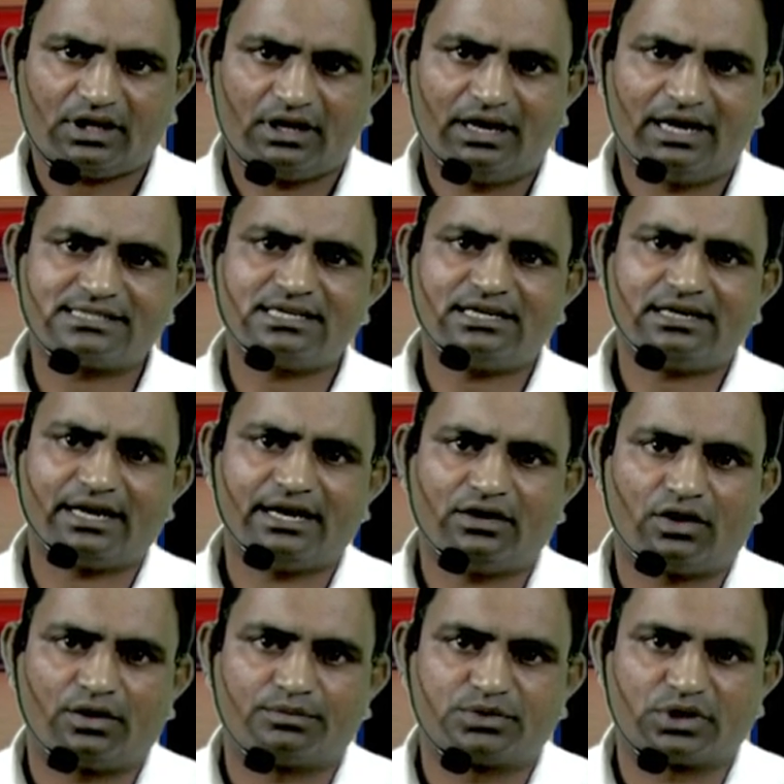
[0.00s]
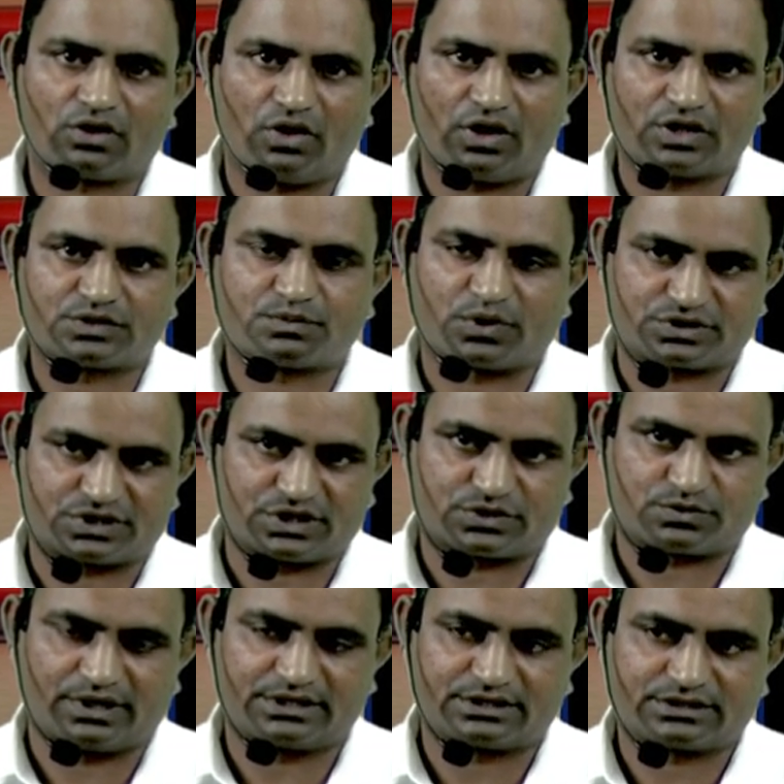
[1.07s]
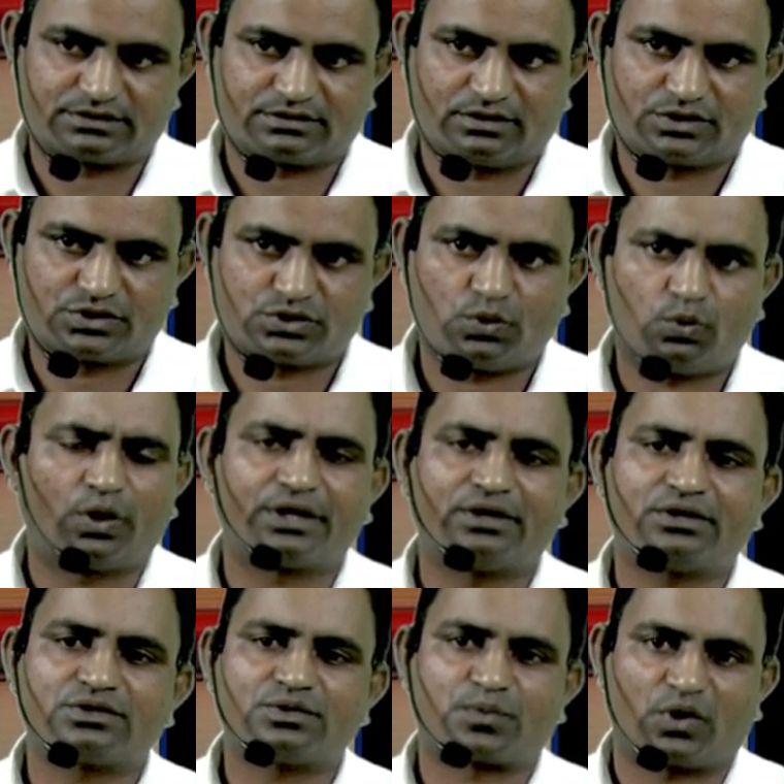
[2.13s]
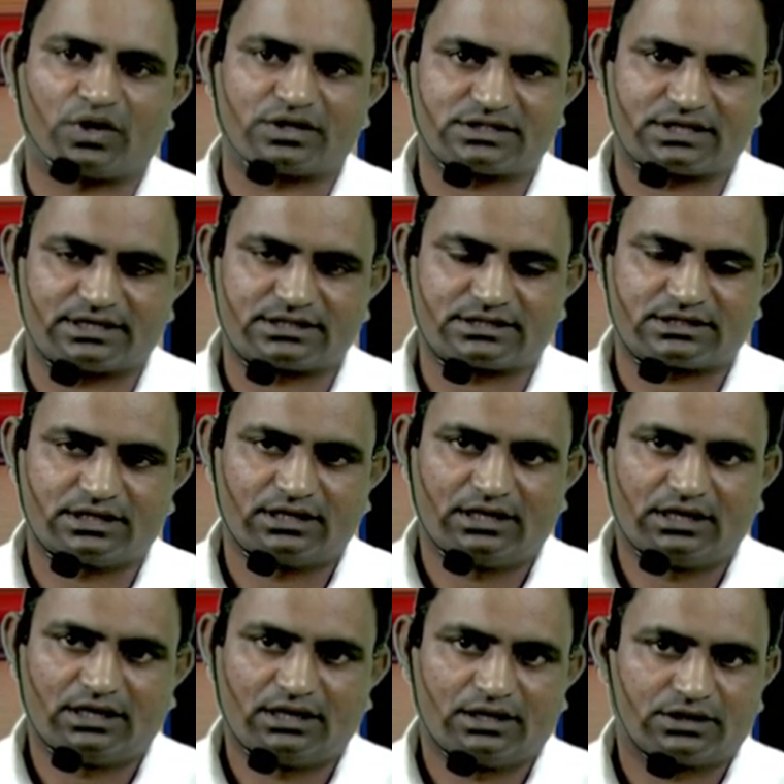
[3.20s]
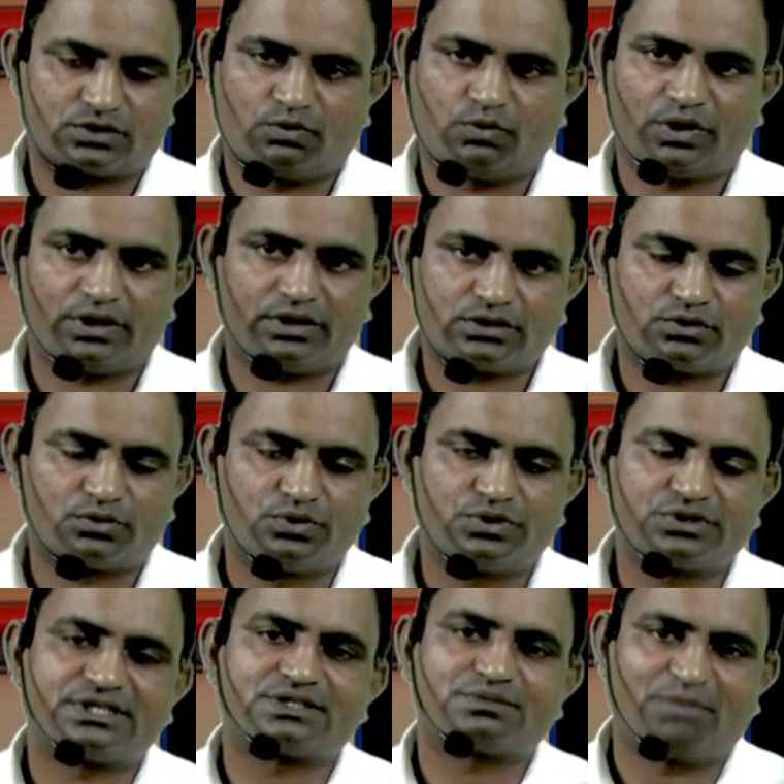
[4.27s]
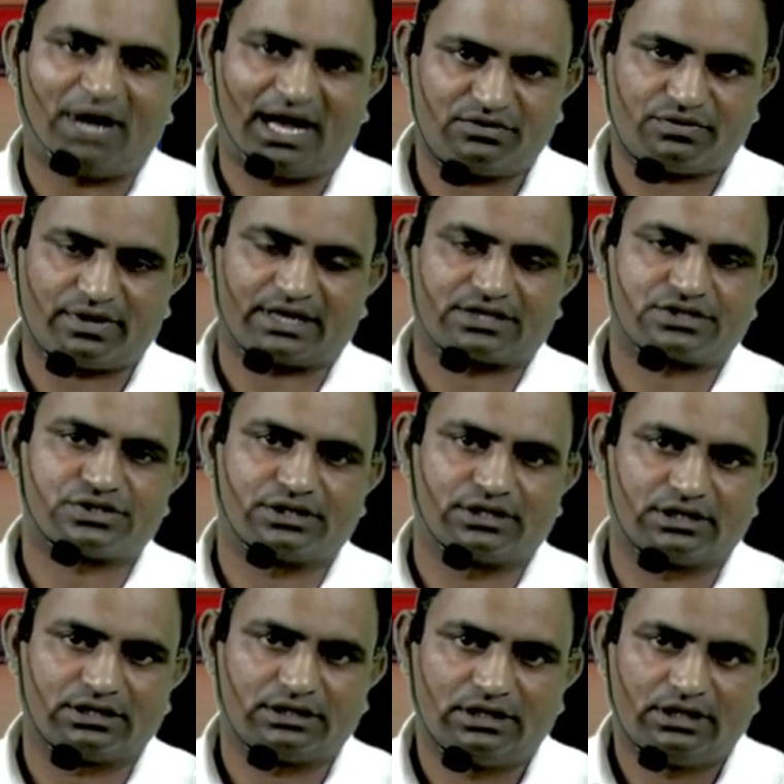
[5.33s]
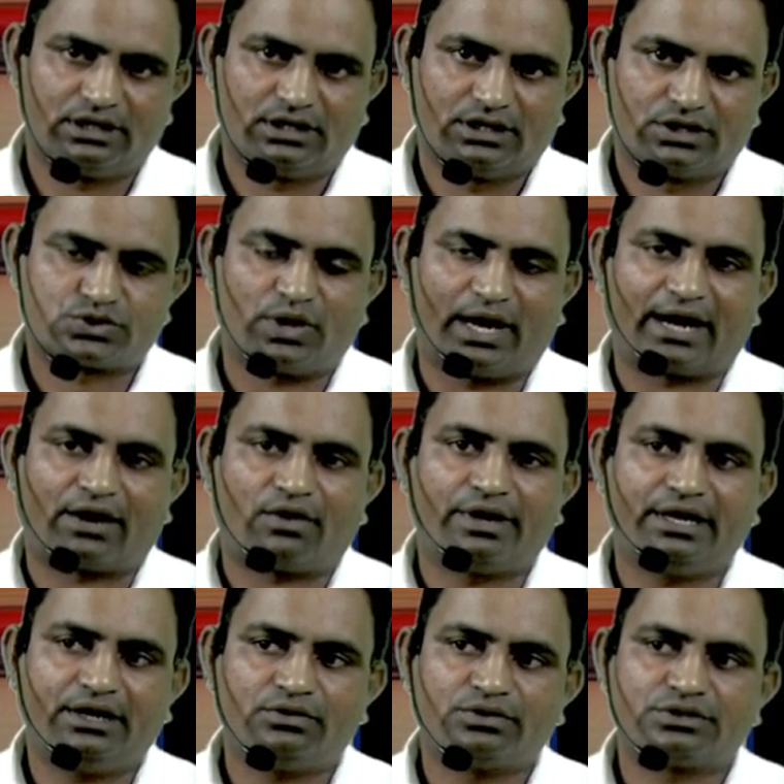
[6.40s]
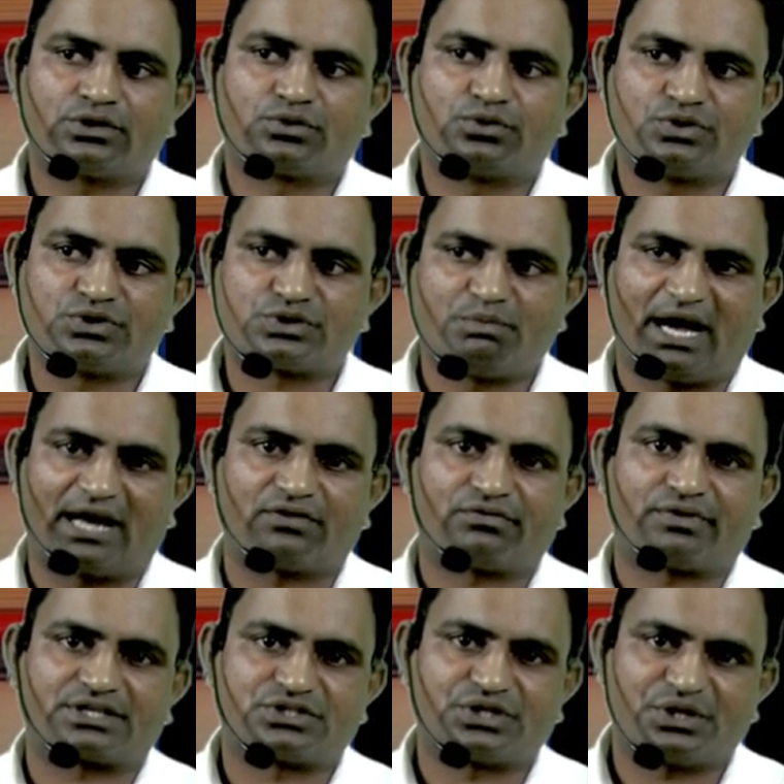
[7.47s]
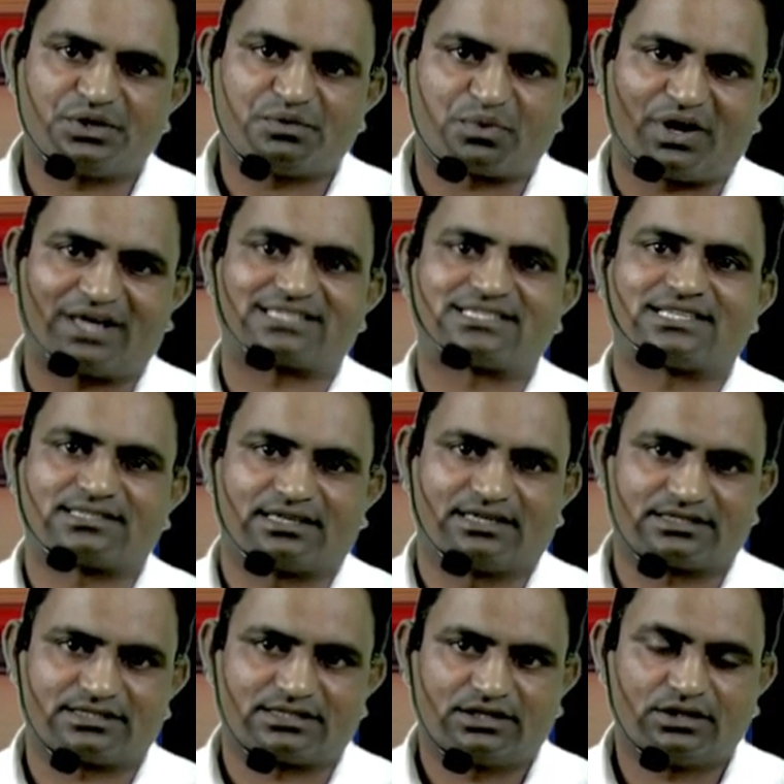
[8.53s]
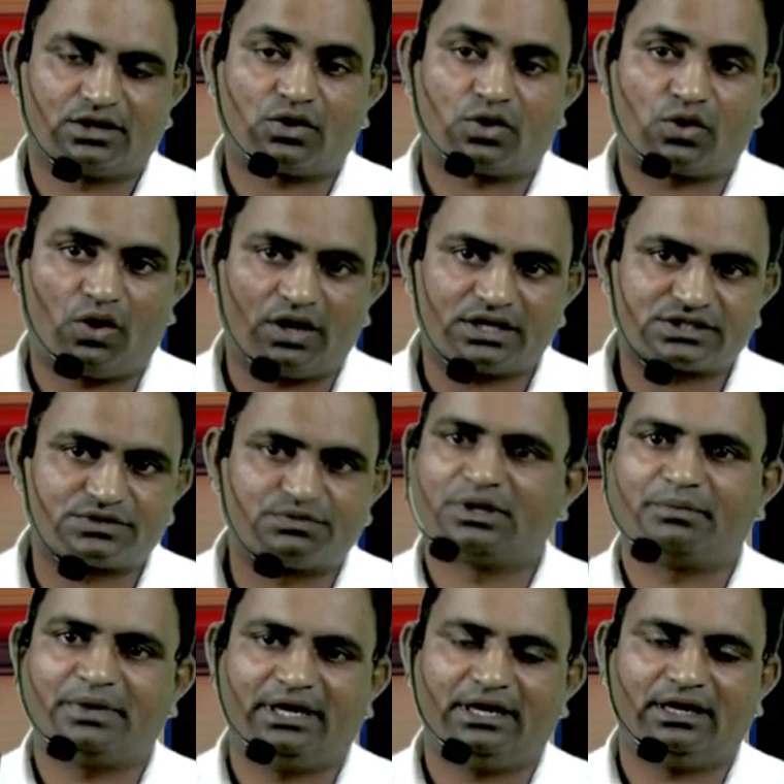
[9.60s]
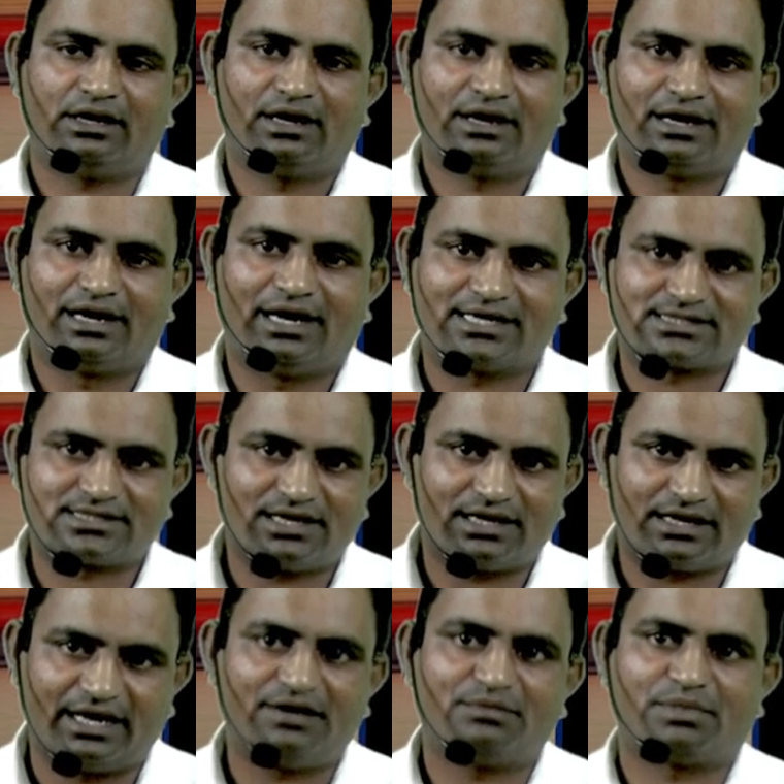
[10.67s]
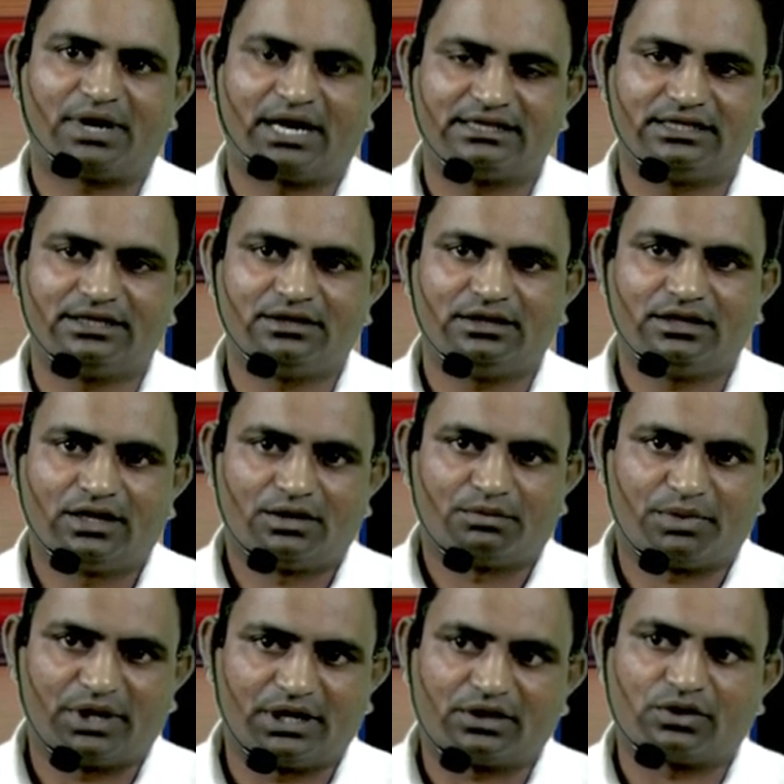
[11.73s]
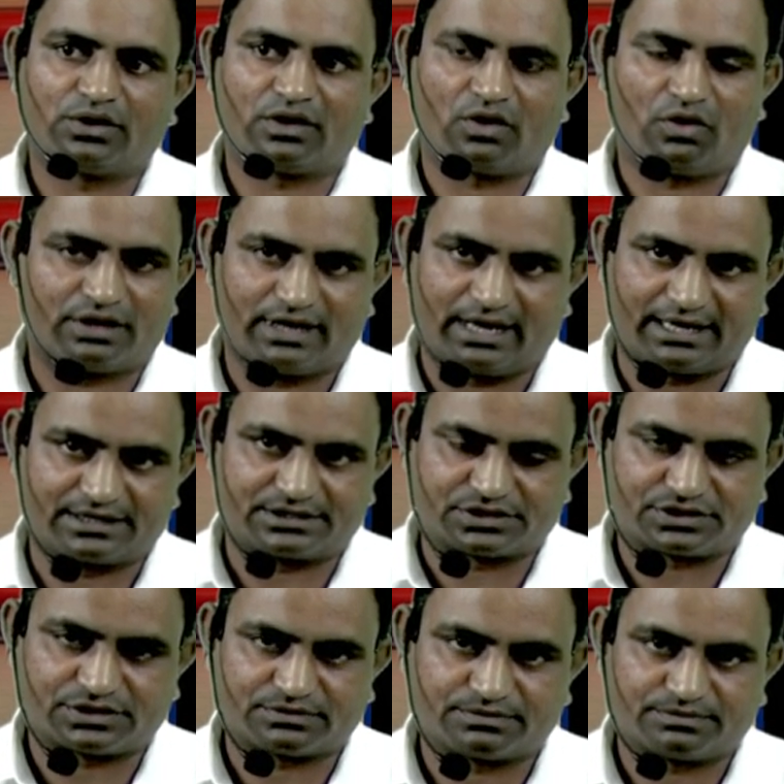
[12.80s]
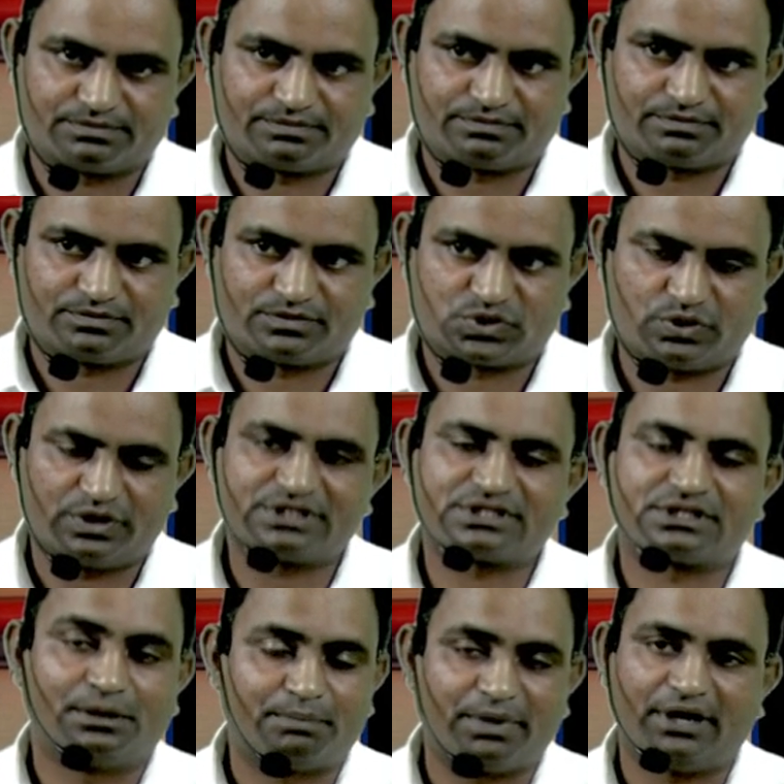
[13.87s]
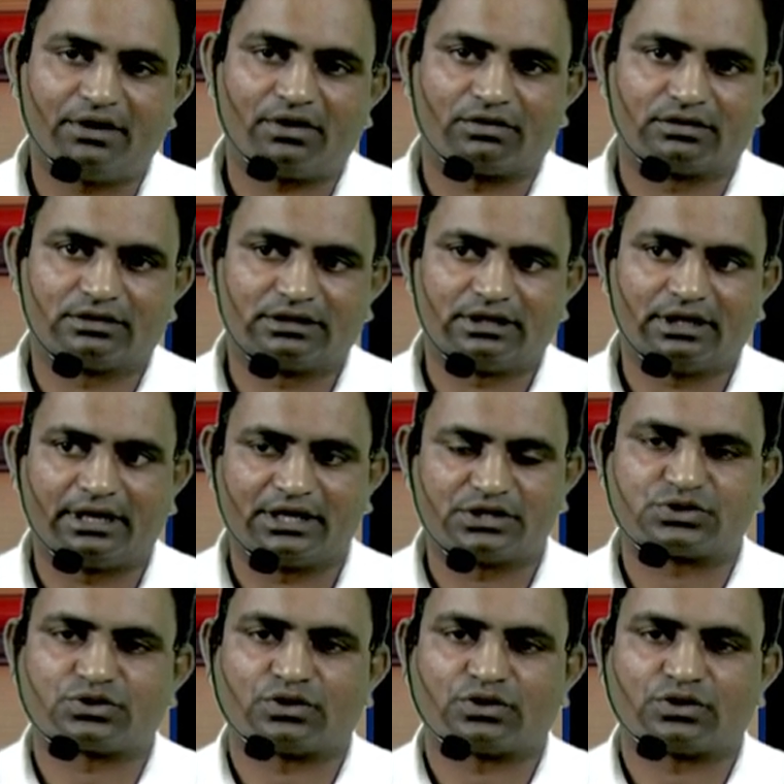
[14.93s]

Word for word: Ascertain of the cost process wise. So whatever the process so whatever the goods is manufactured, so accordingly the goods manufacturing processes, the cost will be ascertained by the particular organization. So it's depend on the nature